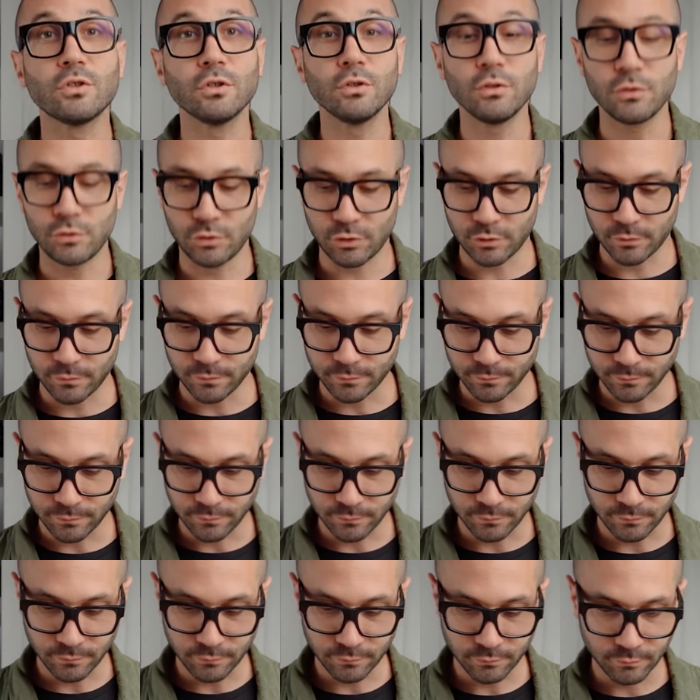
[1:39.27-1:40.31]
juice,
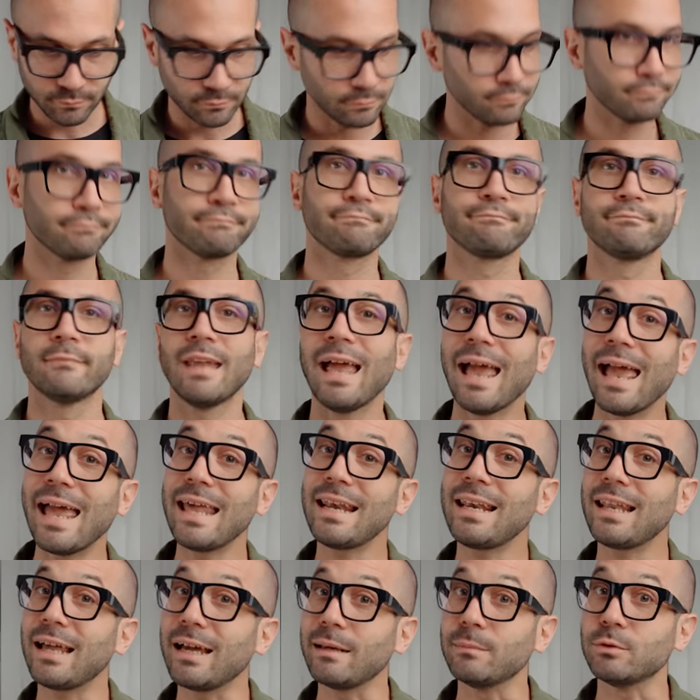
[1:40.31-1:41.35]

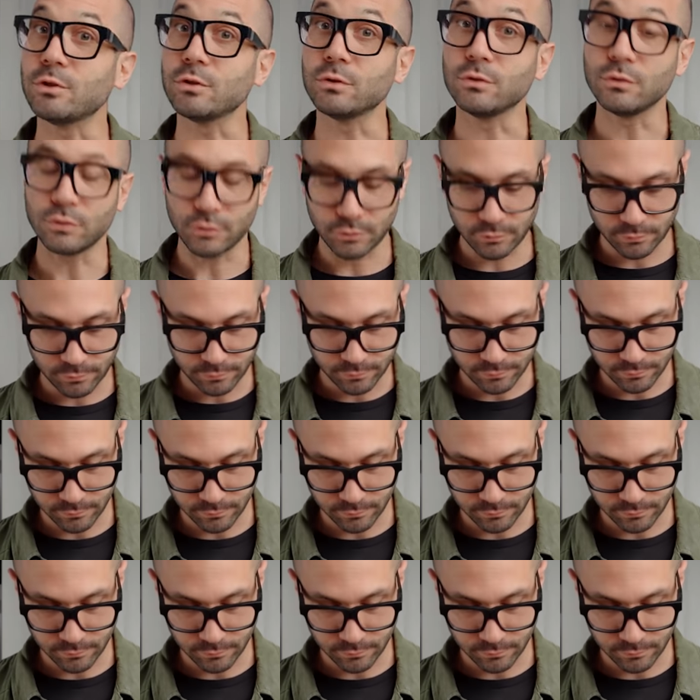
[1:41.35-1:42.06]
and lime juice.